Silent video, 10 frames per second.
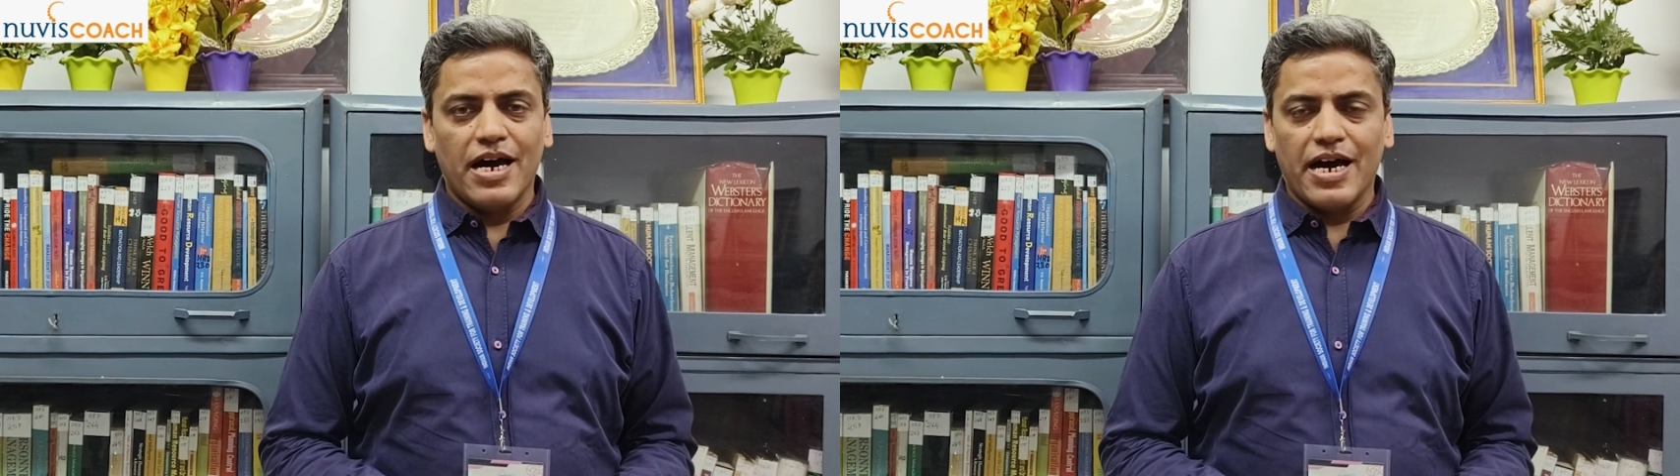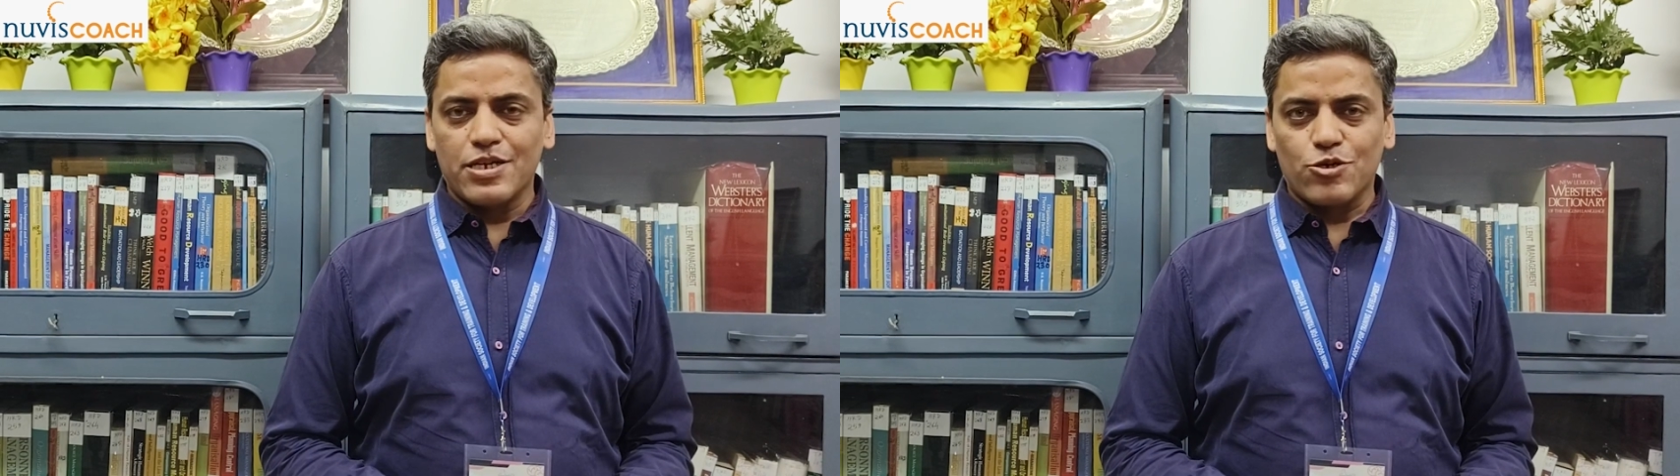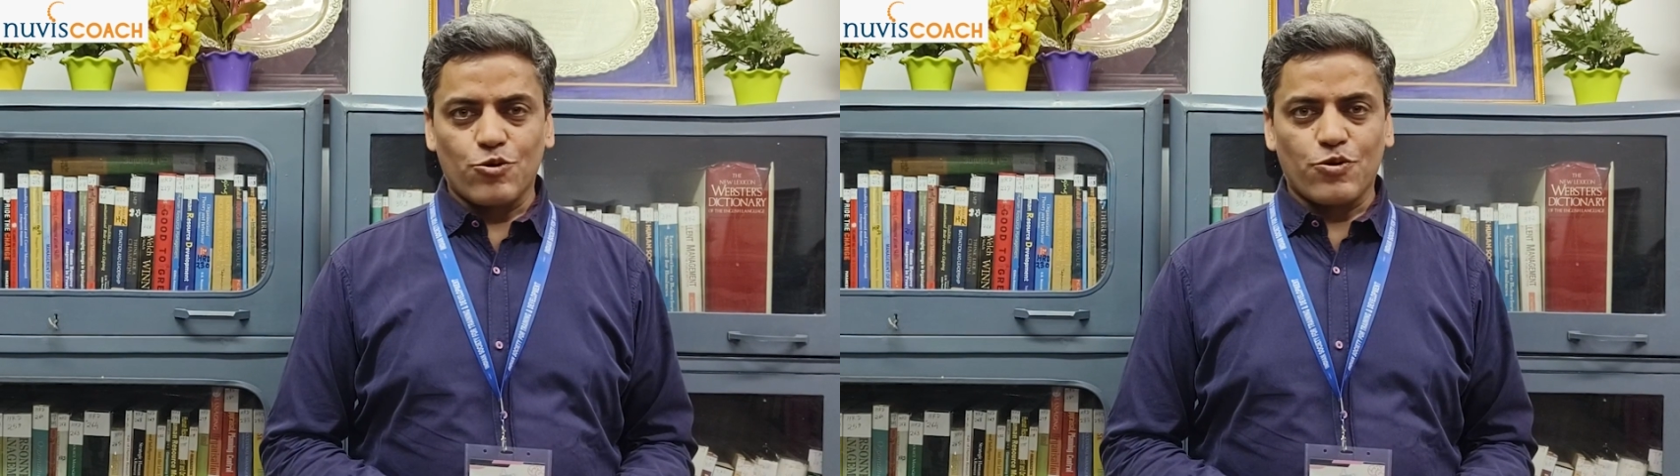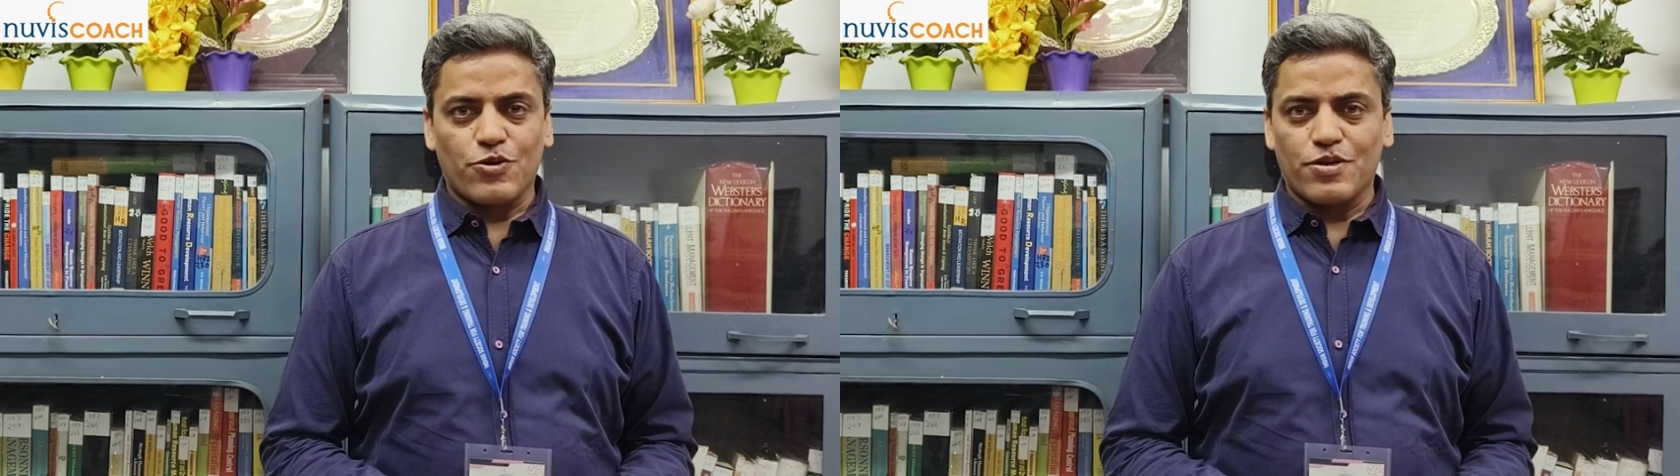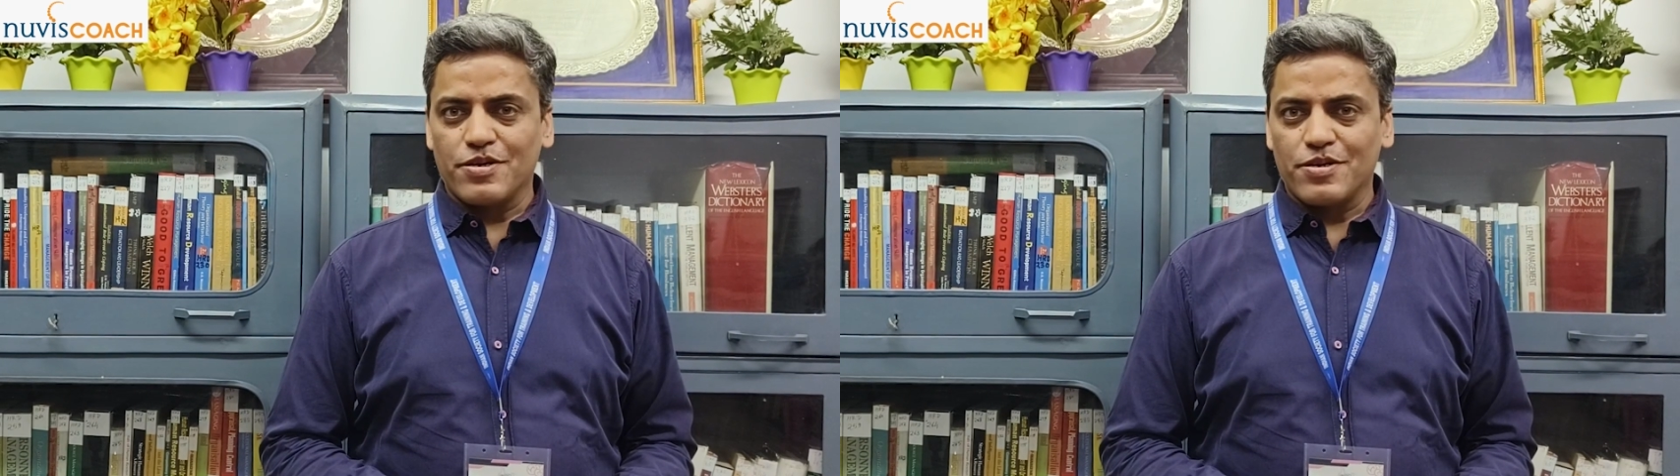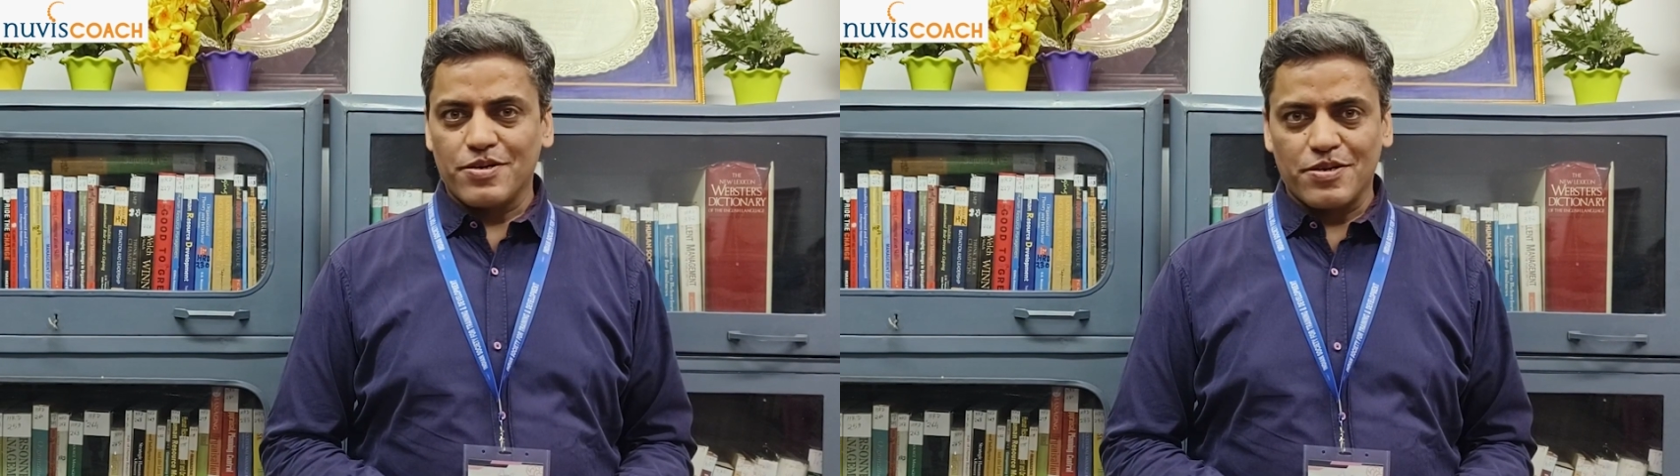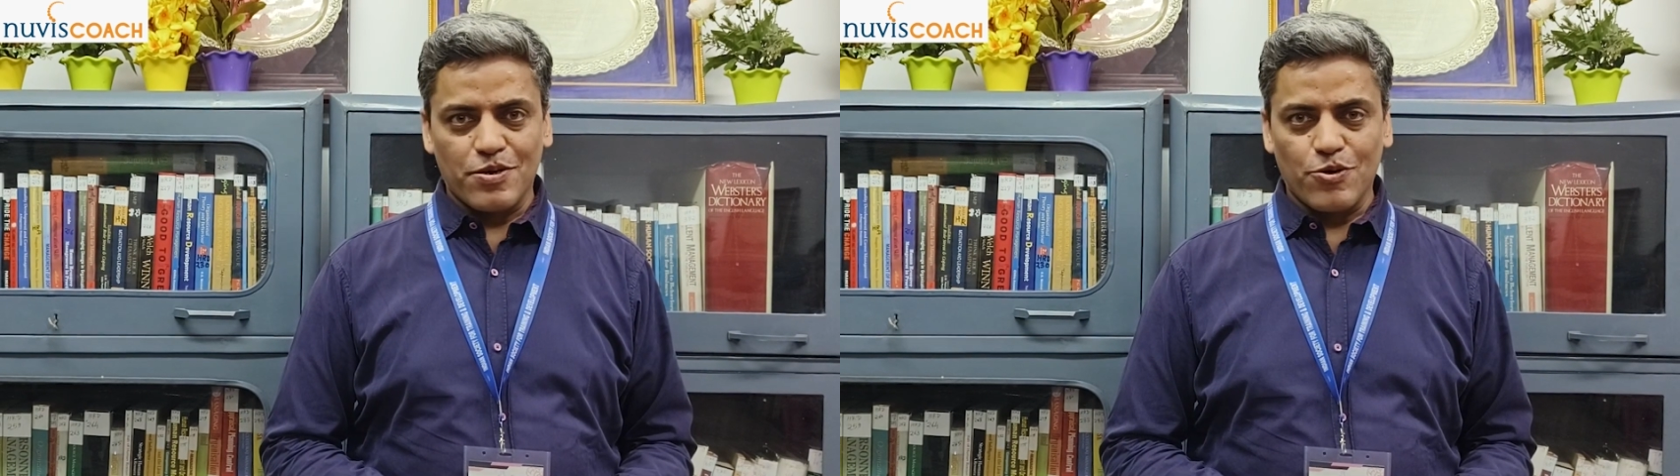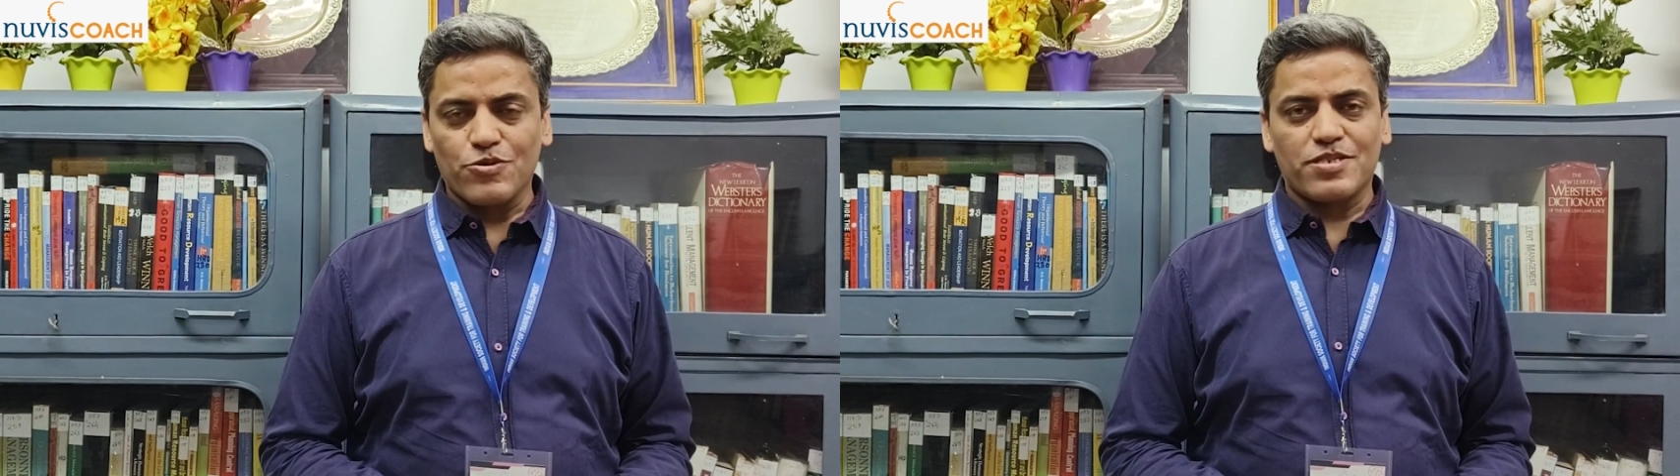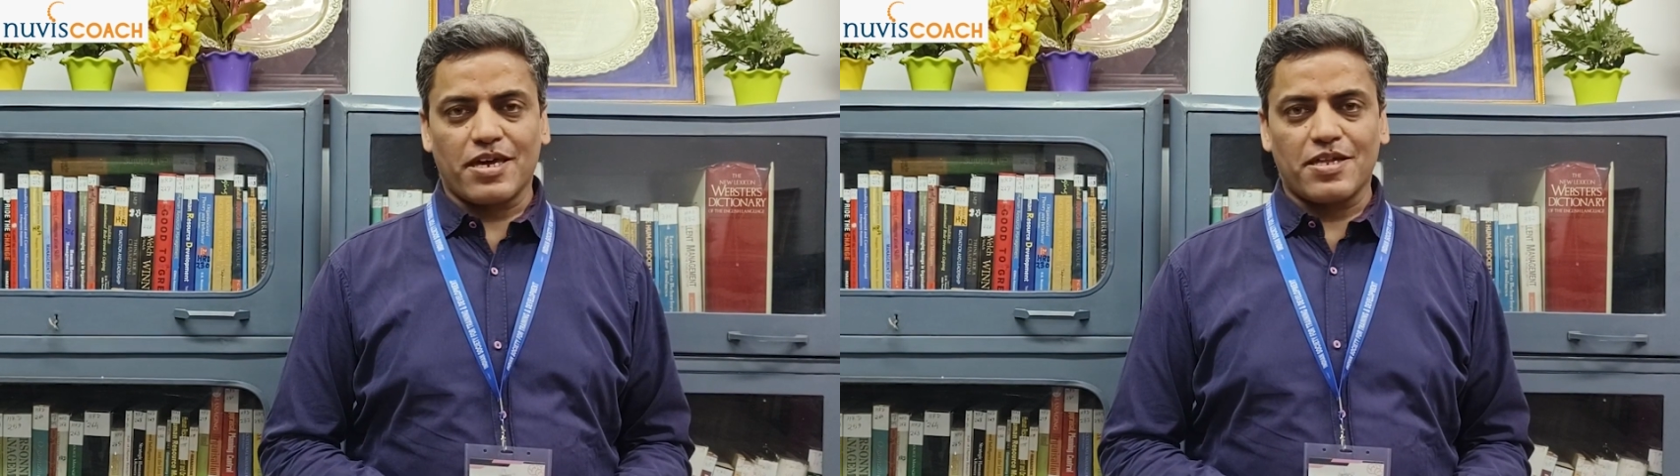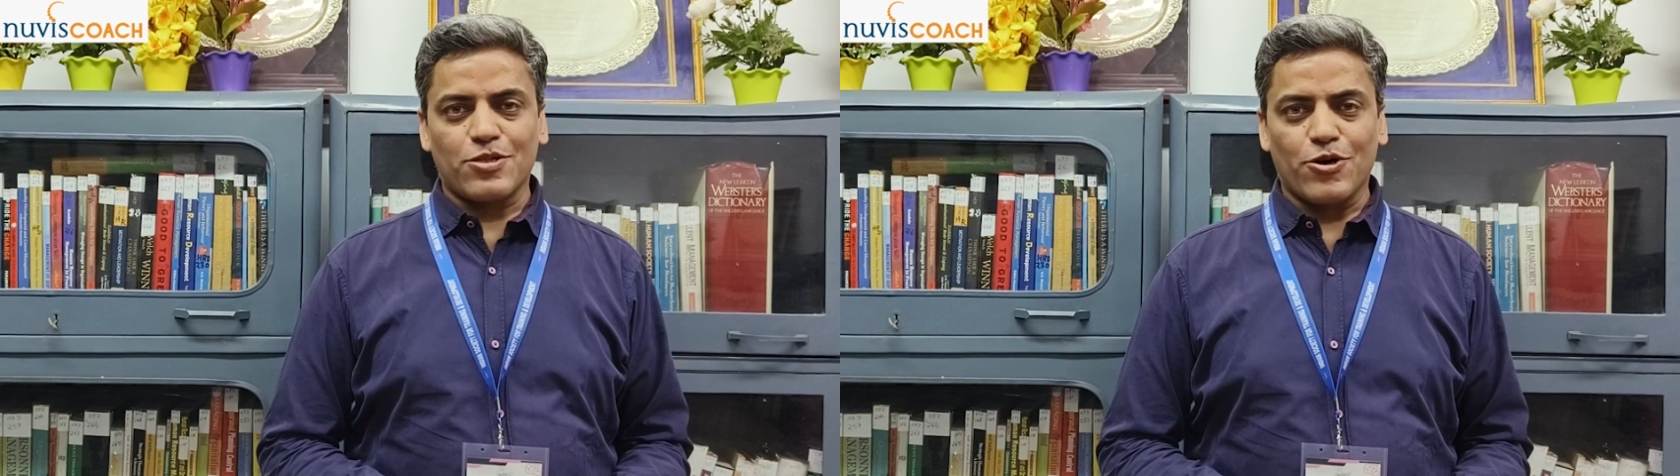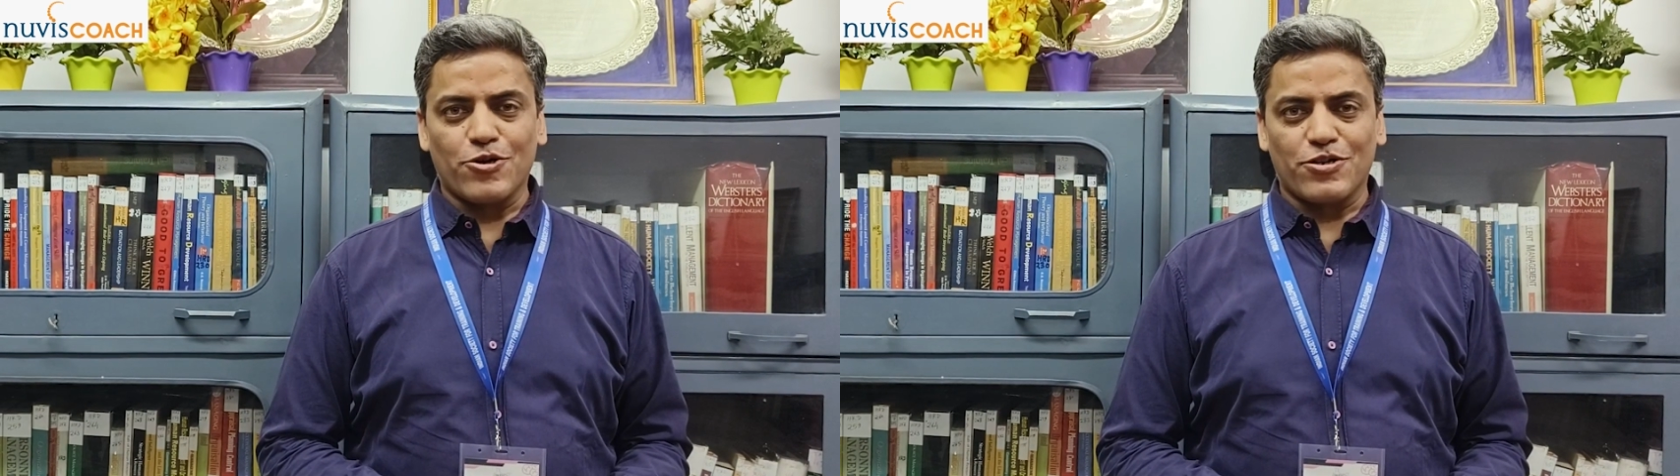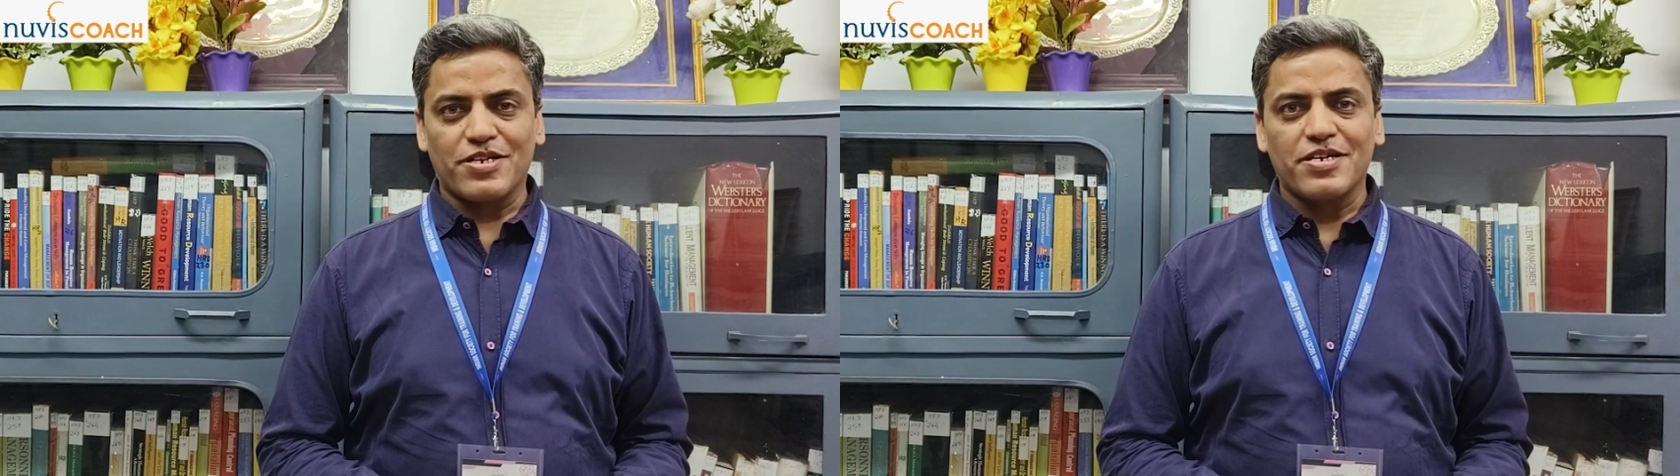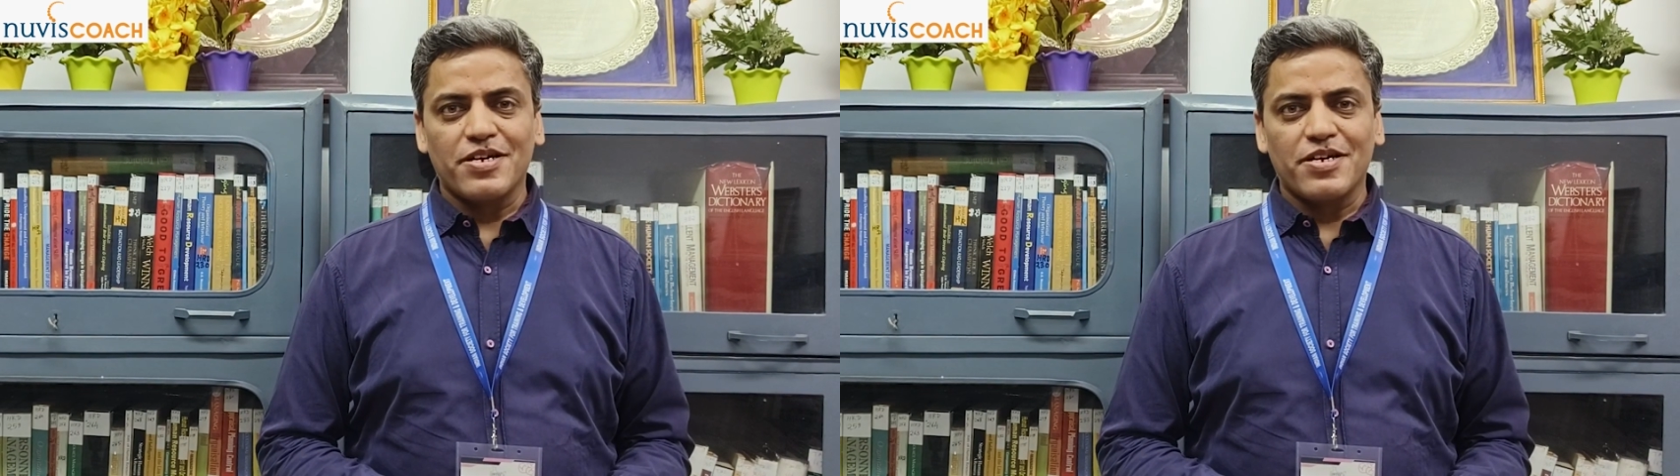I took no second thought